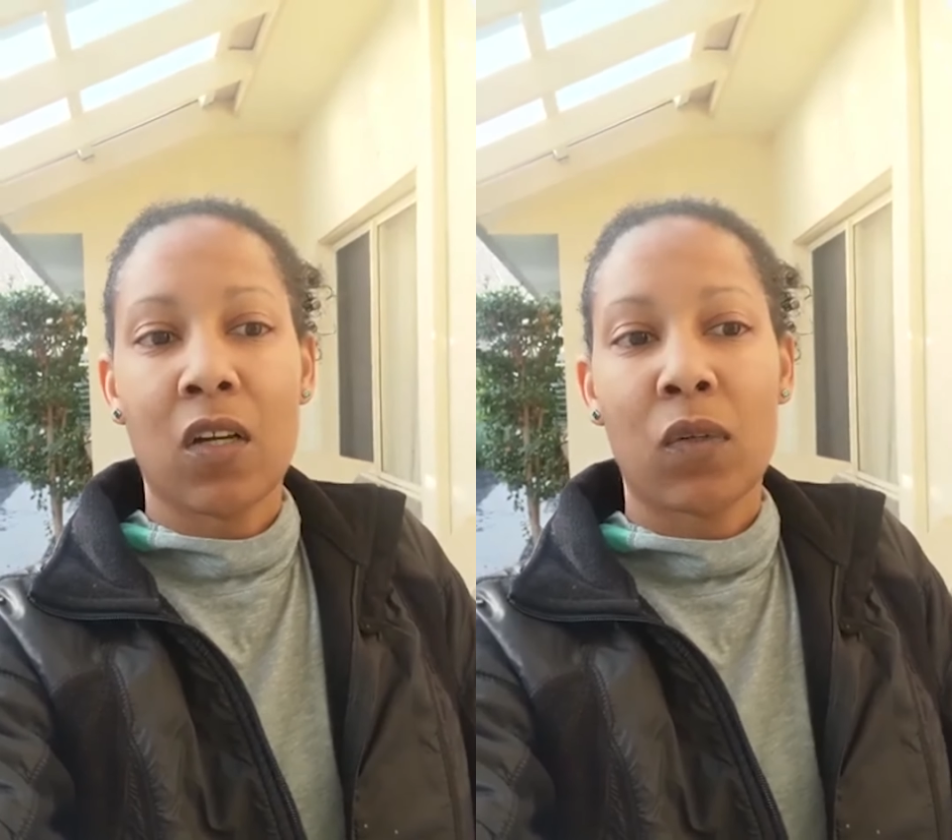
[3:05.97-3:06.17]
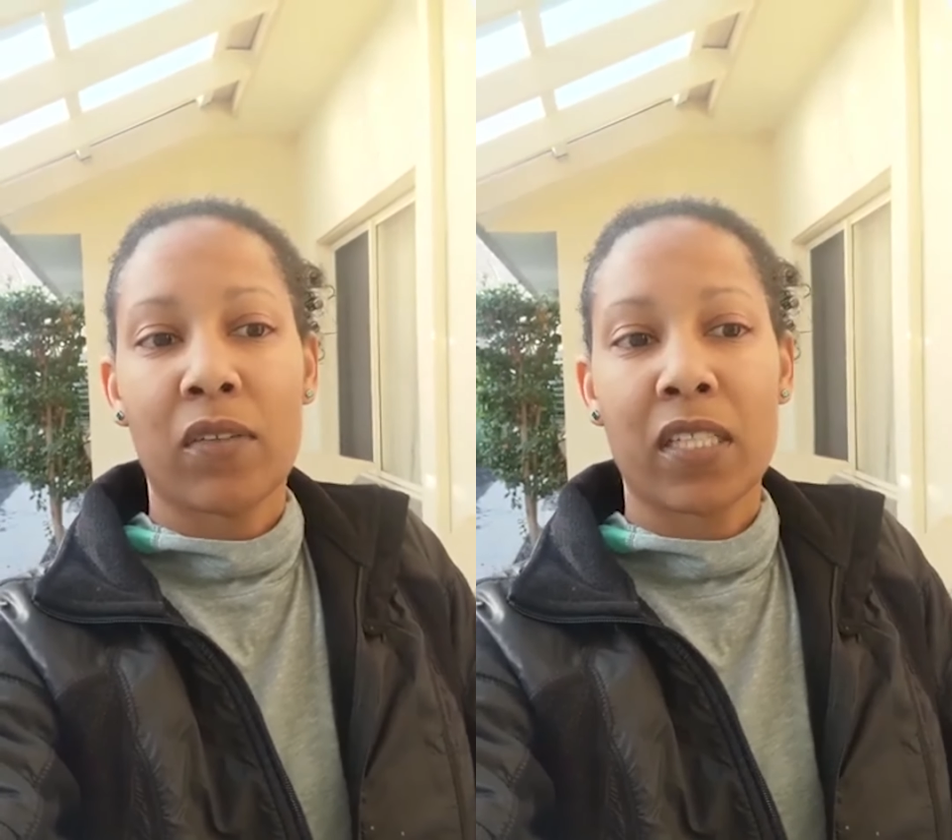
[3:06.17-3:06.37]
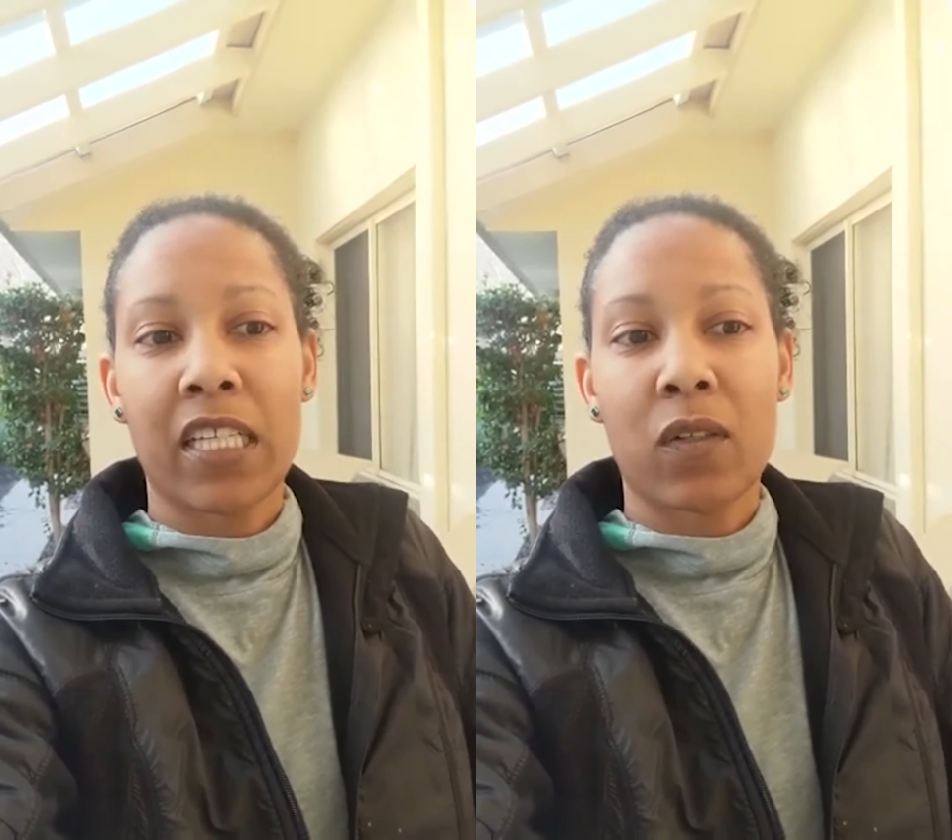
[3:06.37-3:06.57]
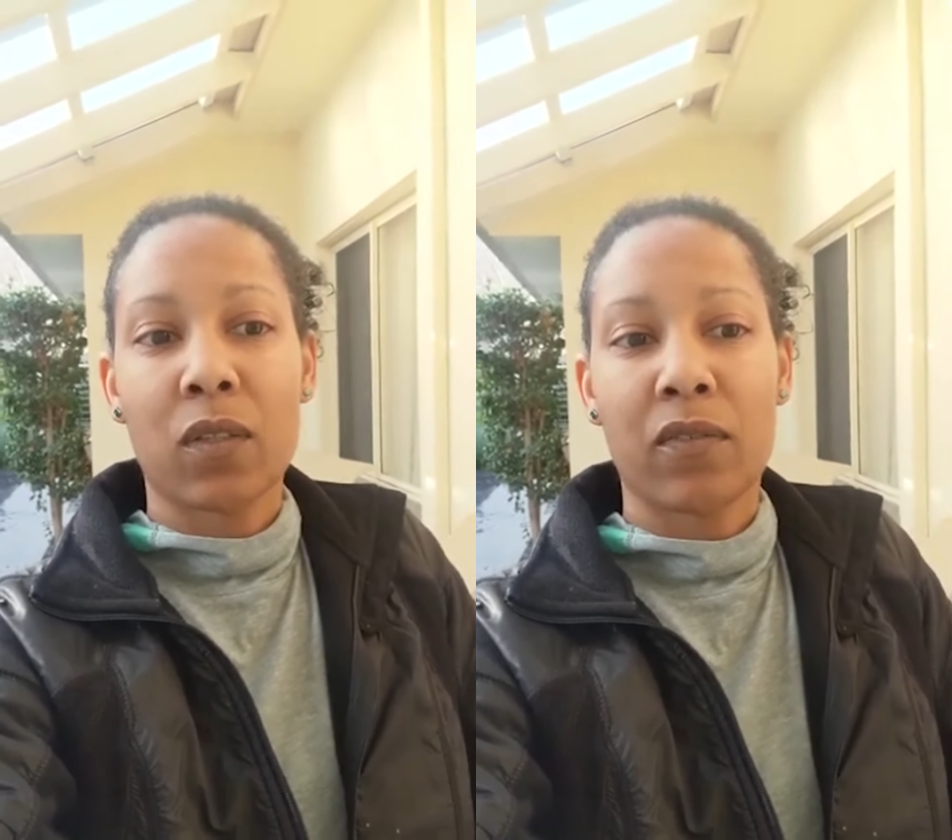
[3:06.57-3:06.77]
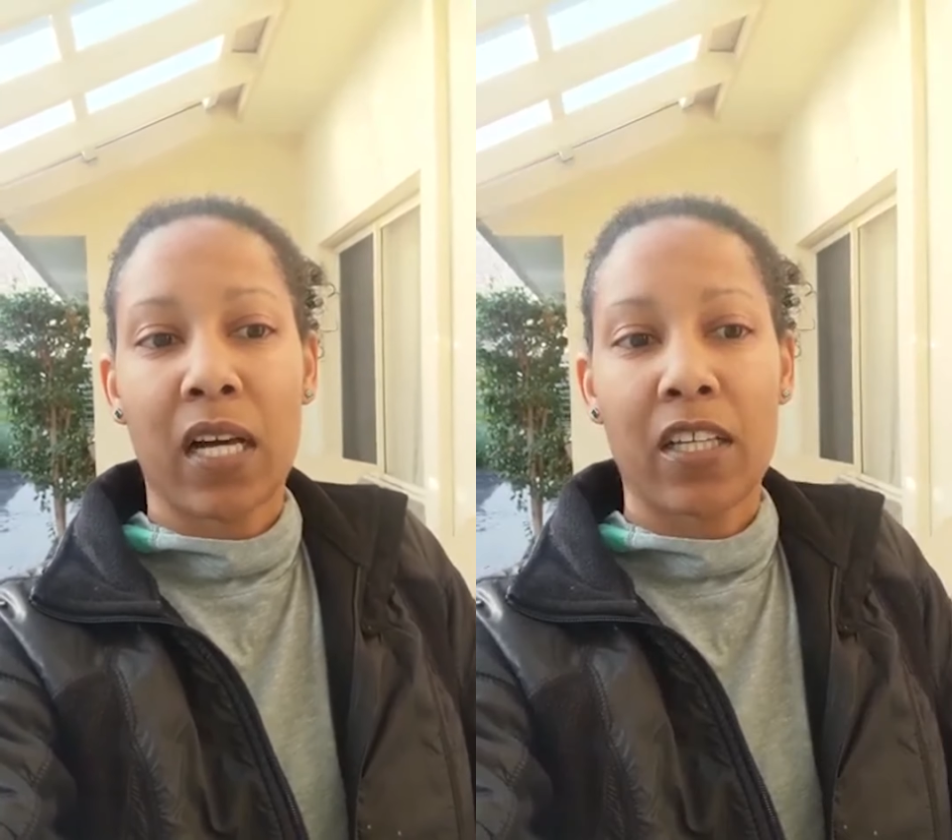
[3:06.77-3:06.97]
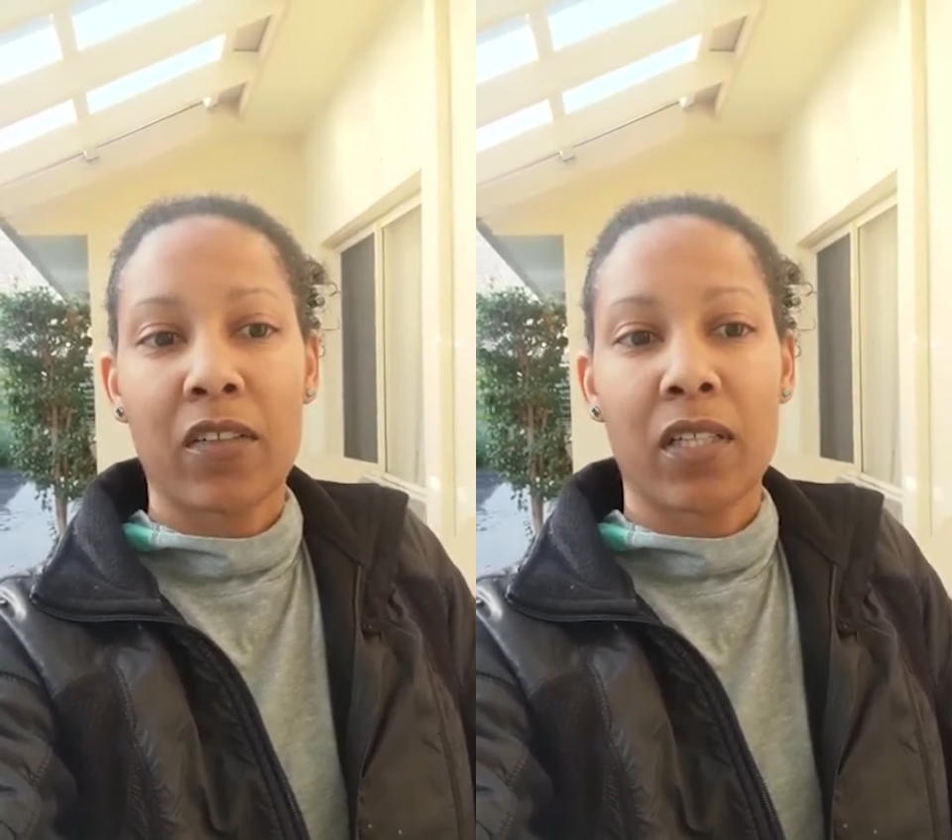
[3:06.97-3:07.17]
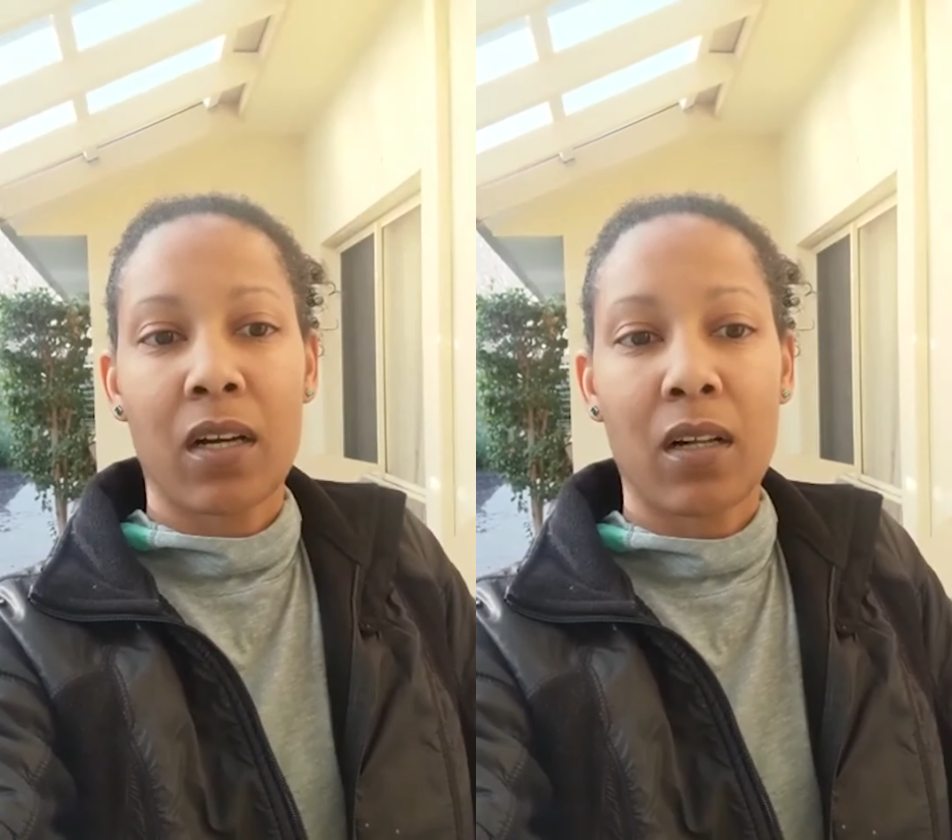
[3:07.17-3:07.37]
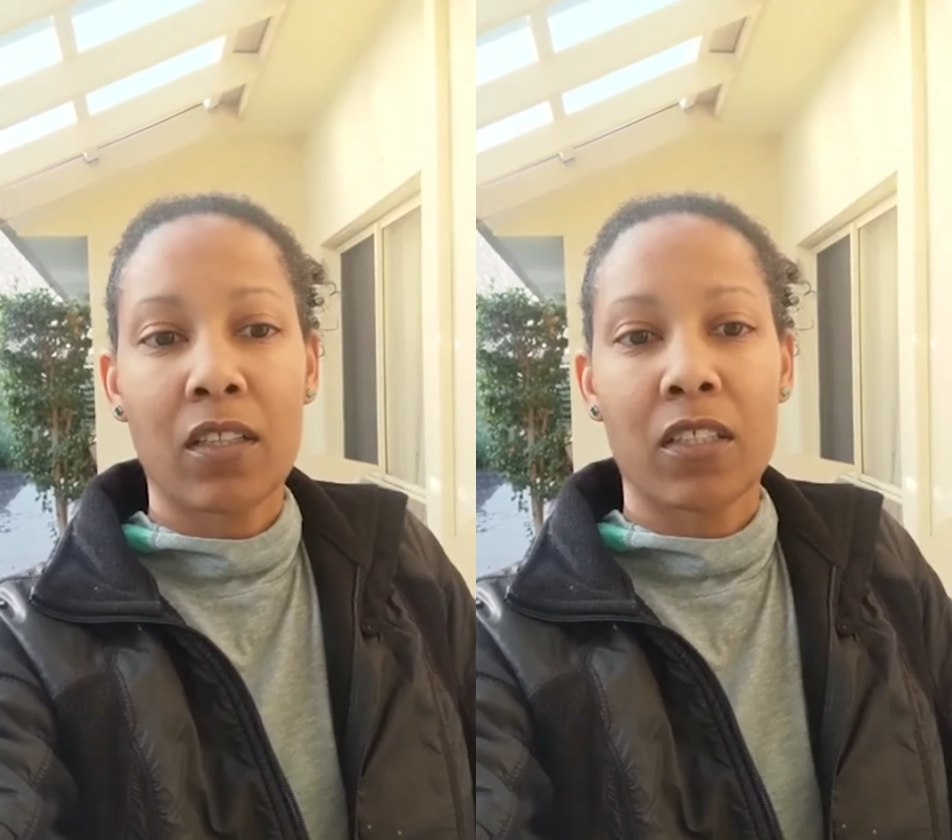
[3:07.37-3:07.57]
weaved equal value in
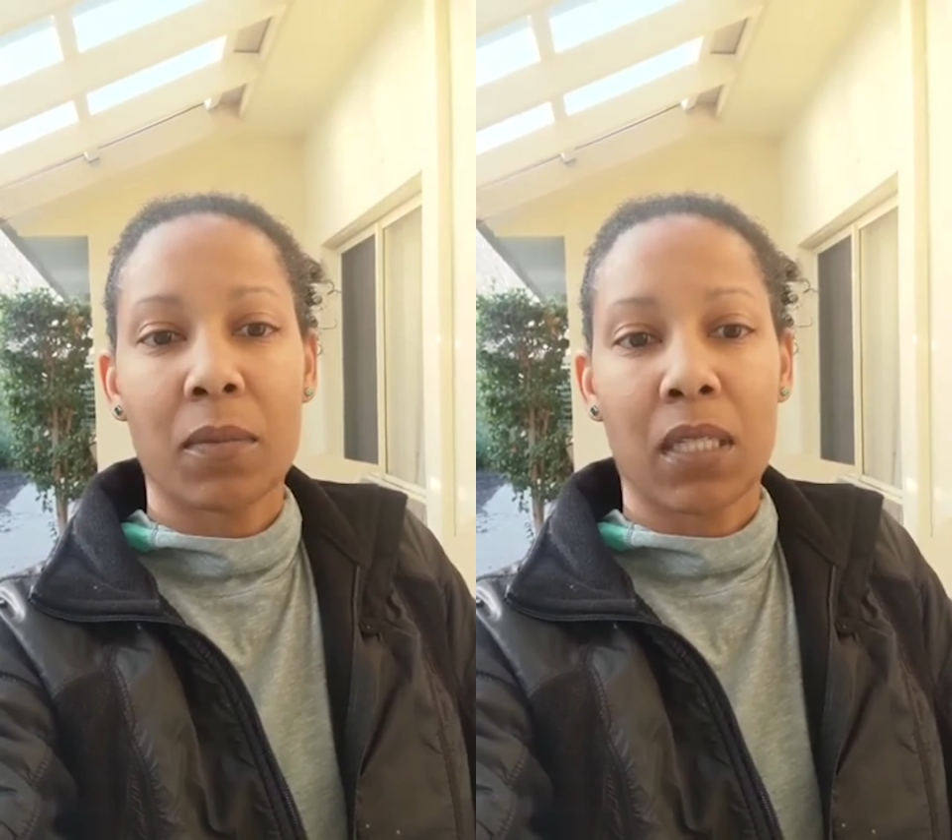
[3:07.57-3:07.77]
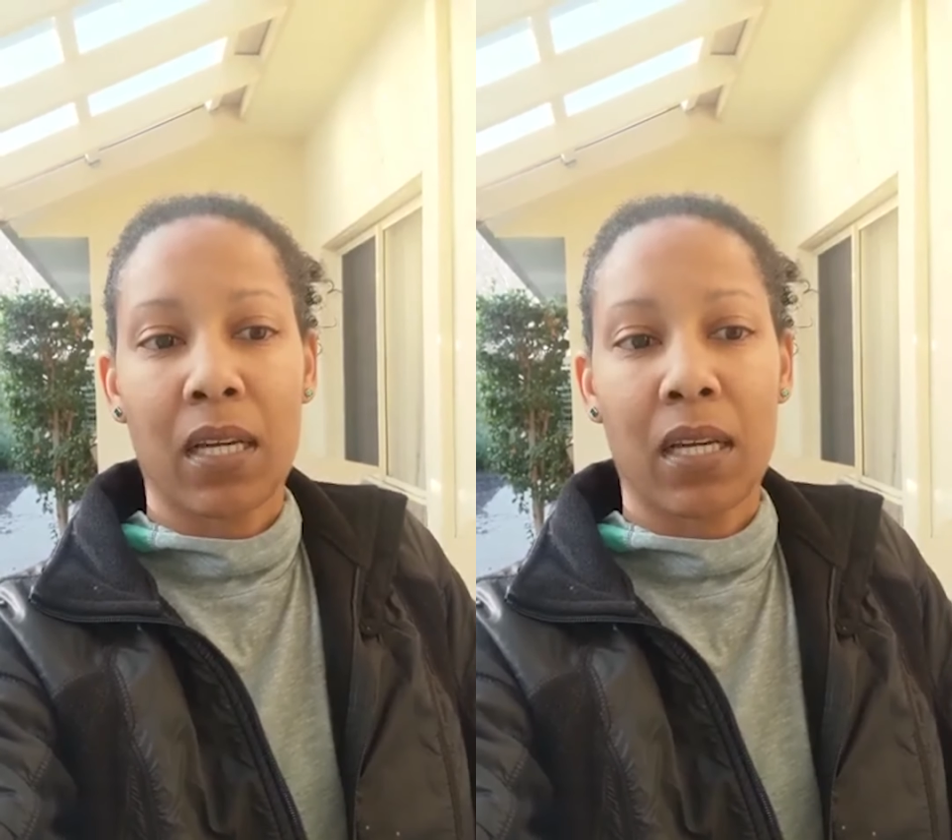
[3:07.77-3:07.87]
all human